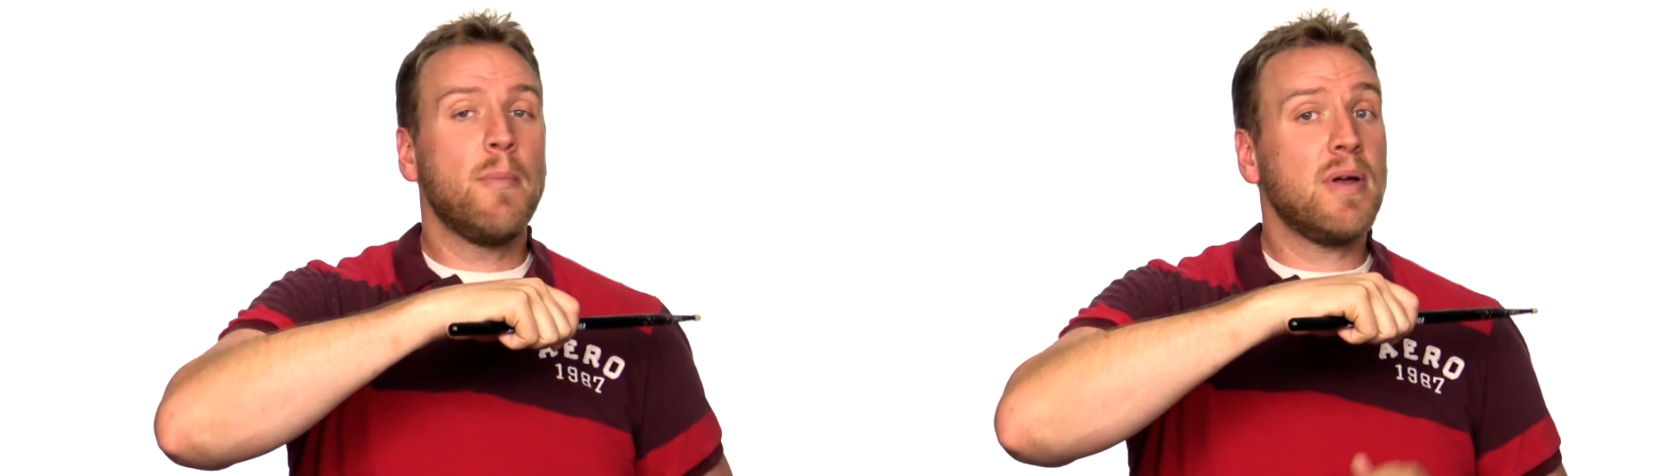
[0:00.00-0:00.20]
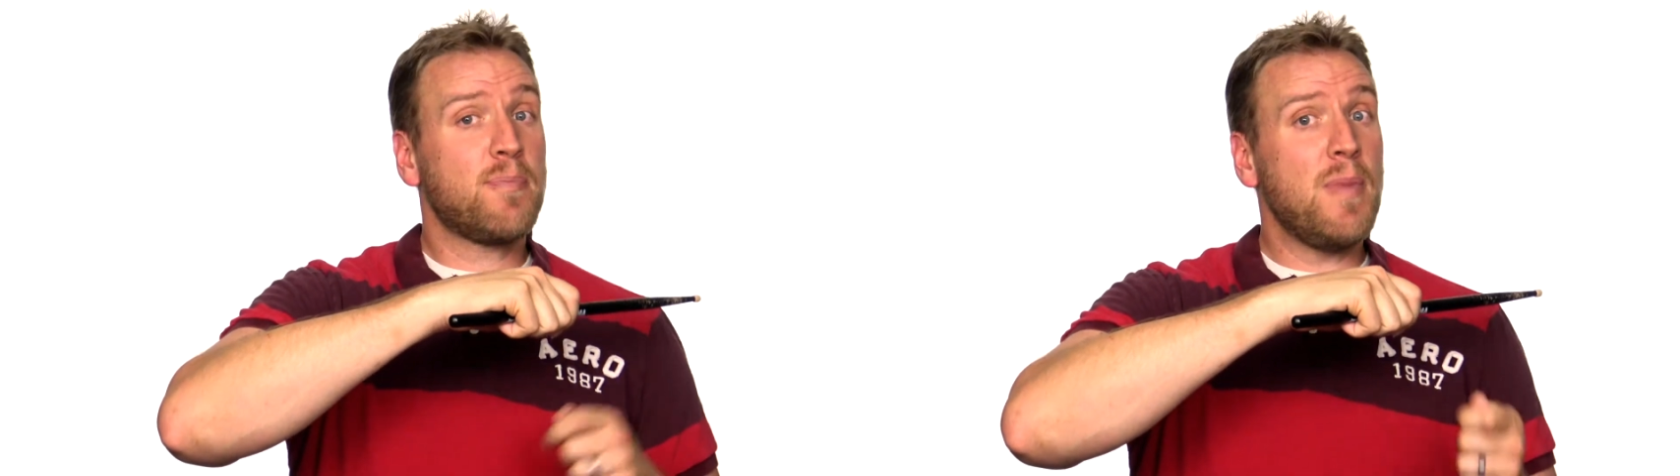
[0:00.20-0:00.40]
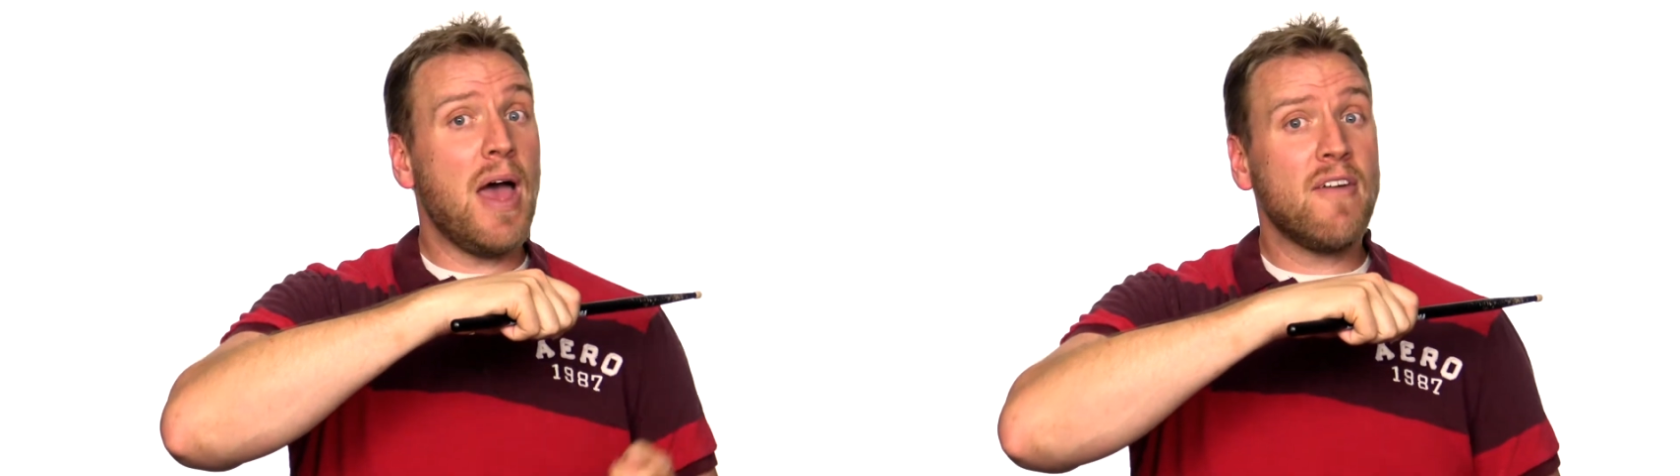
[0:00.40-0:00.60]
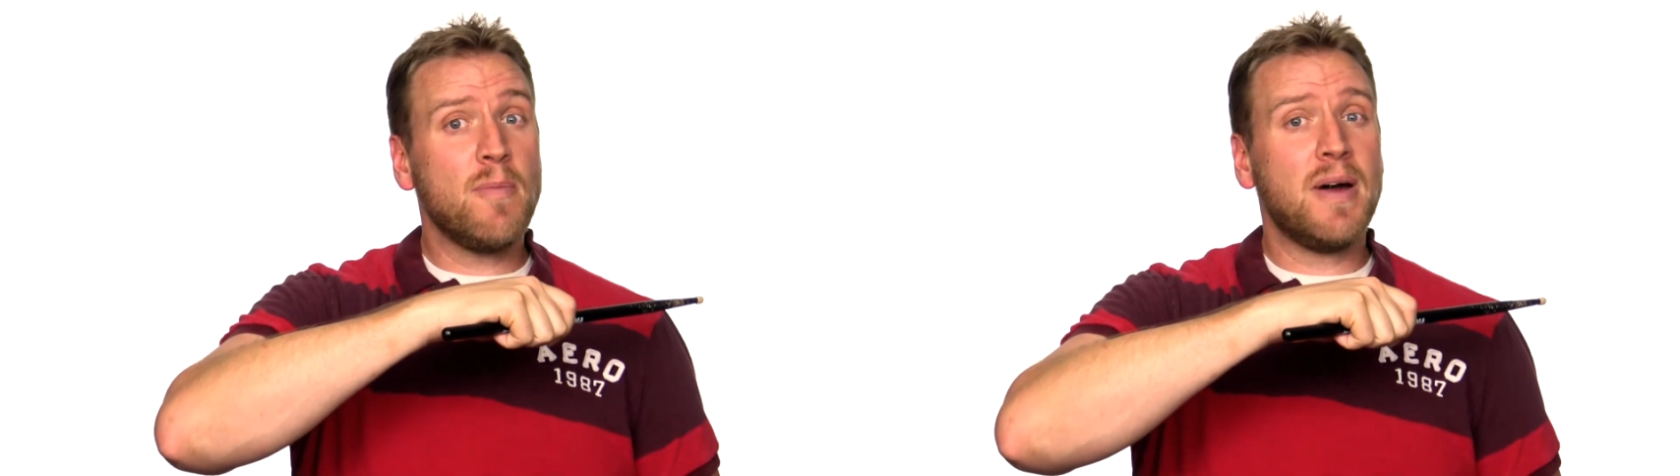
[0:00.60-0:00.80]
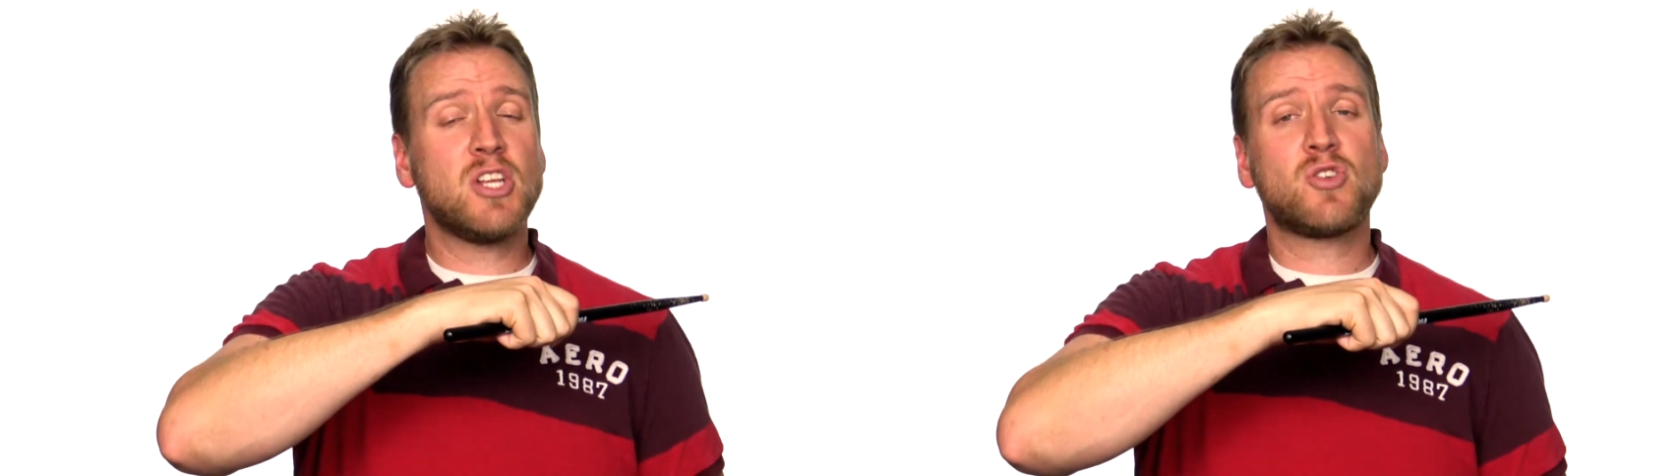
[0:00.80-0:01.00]
but
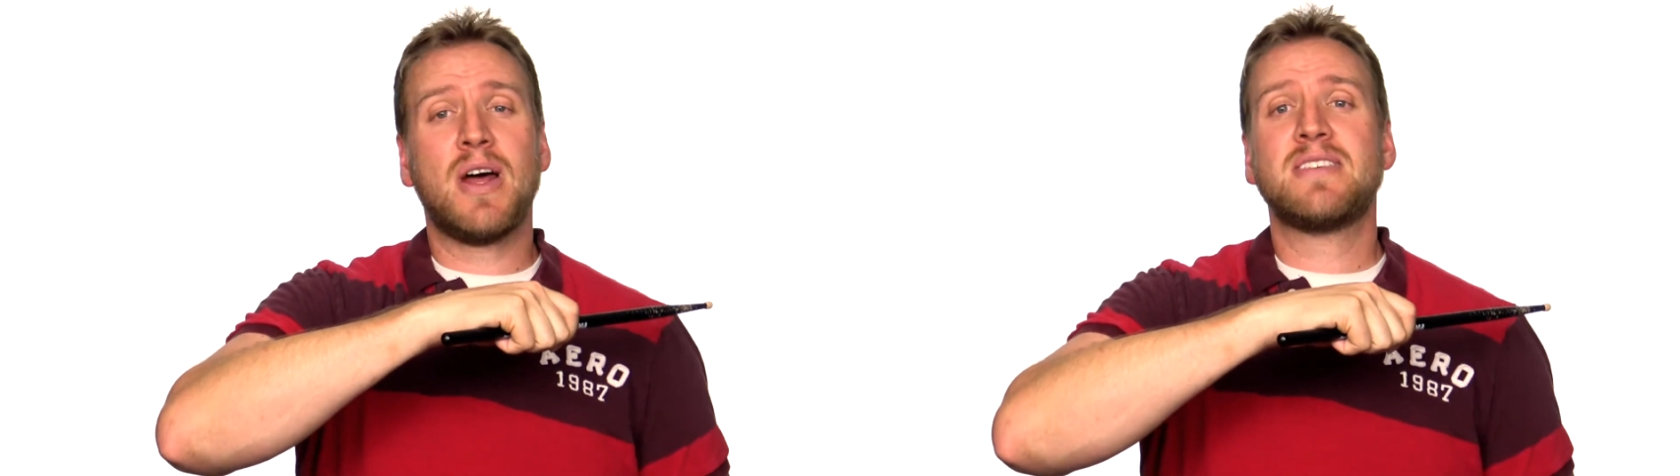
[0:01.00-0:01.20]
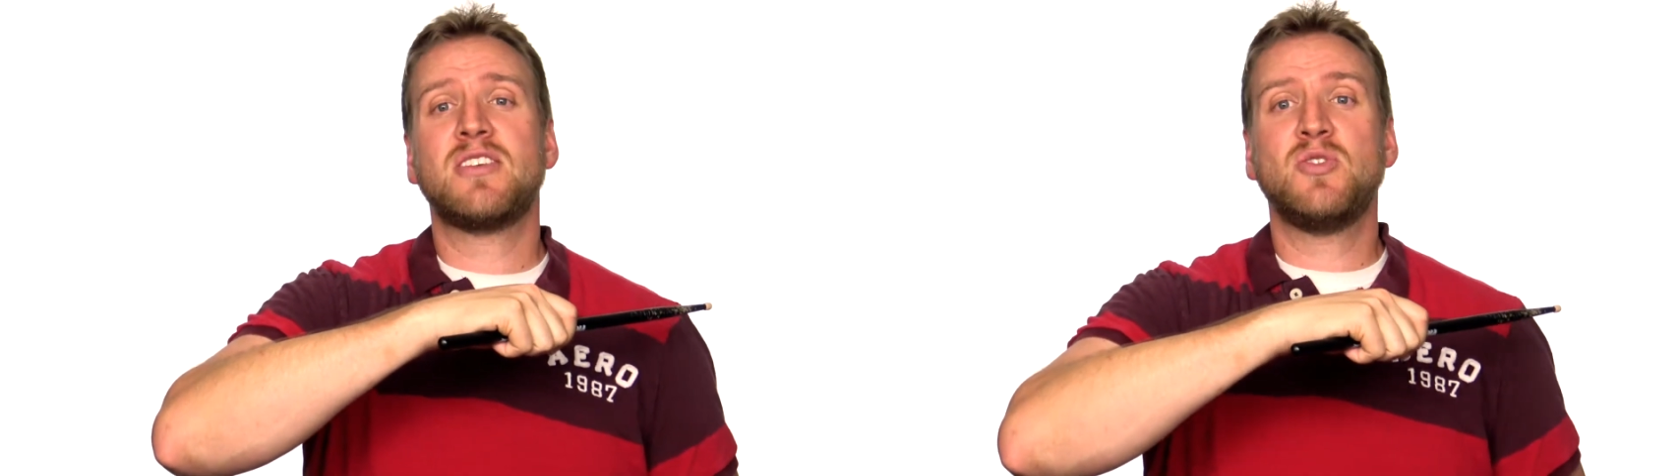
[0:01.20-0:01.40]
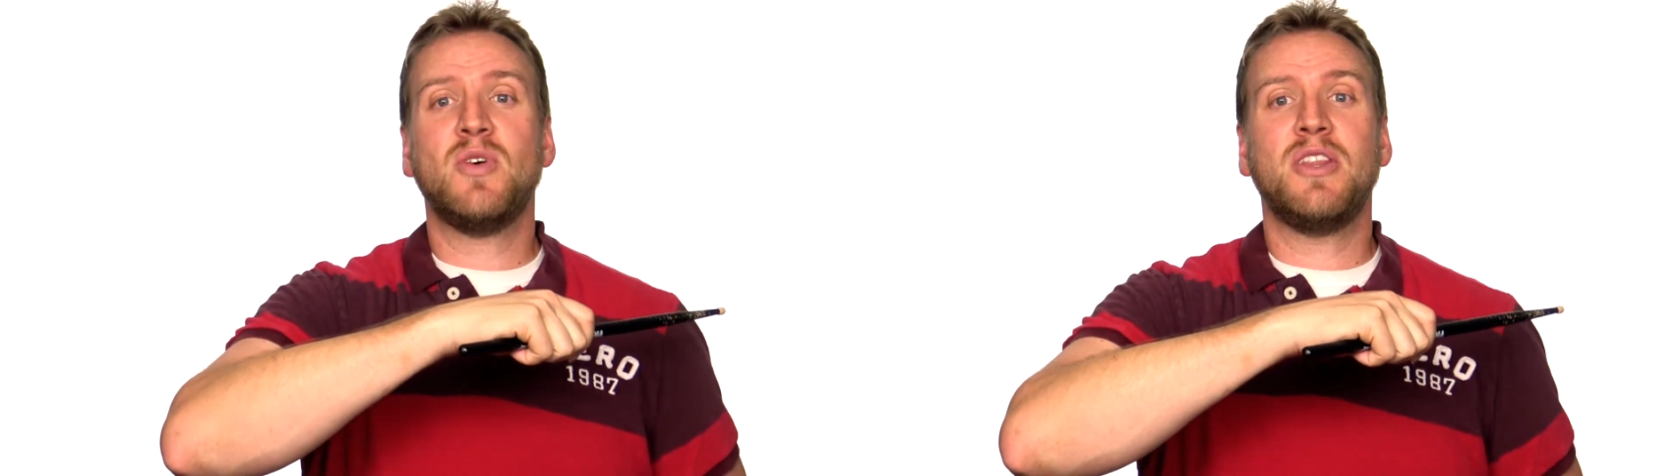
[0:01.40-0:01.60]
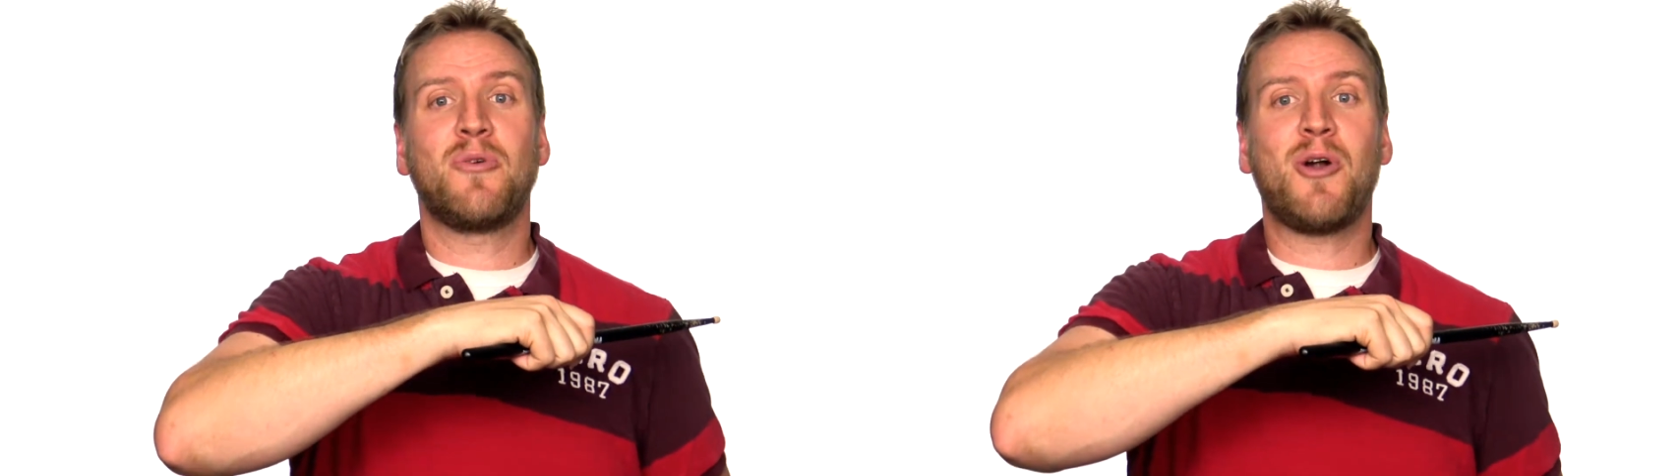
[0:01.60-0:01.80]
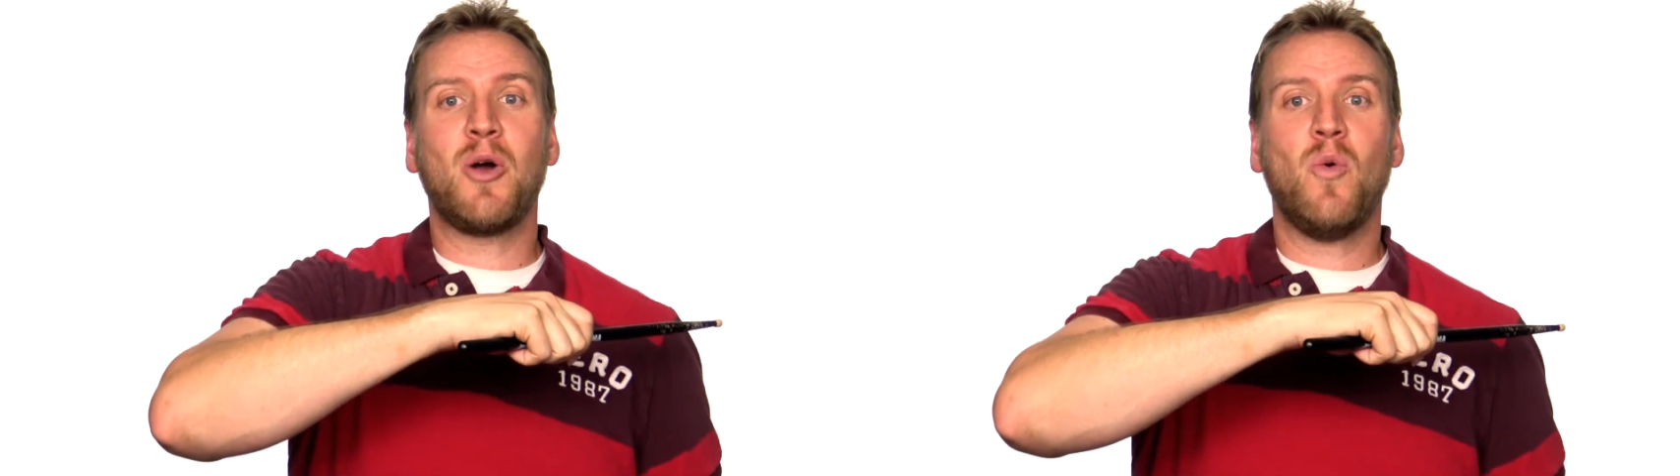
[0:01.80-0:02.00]
everybody tries to do it in
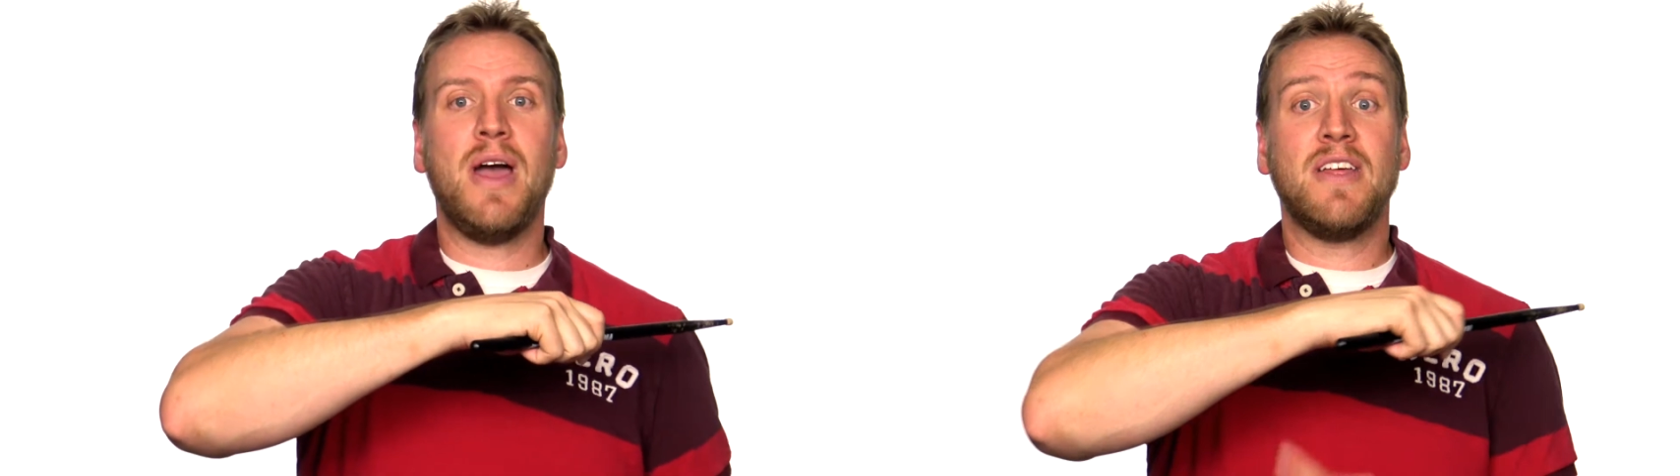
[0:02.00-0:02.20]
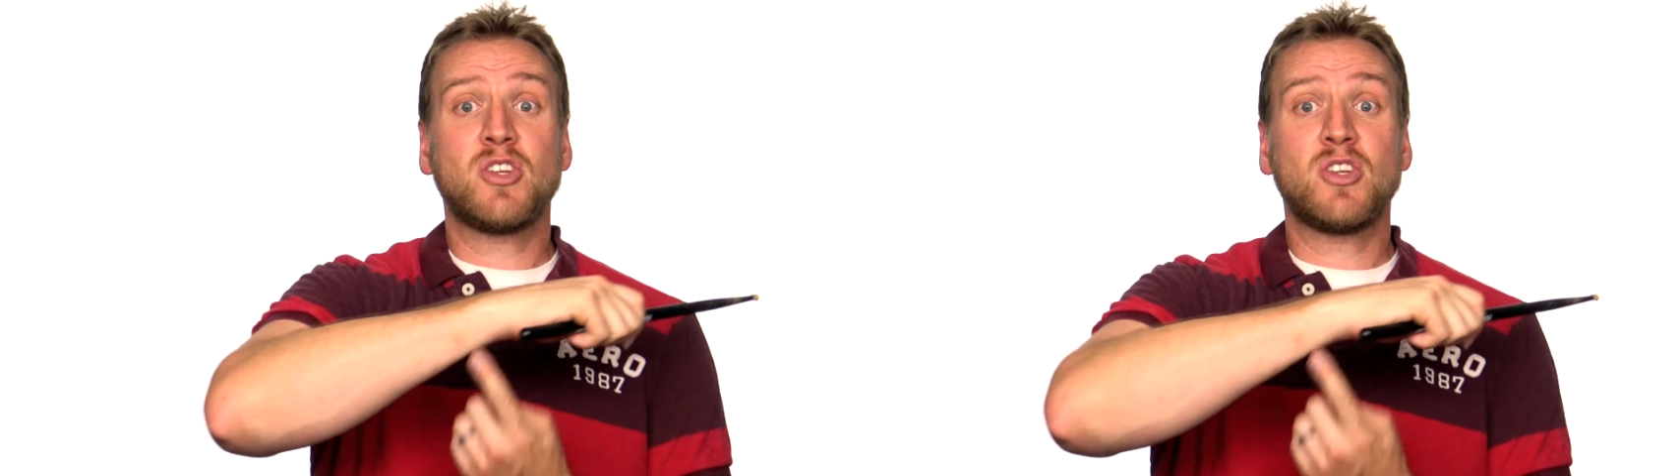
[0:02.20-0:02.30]
the wrong way.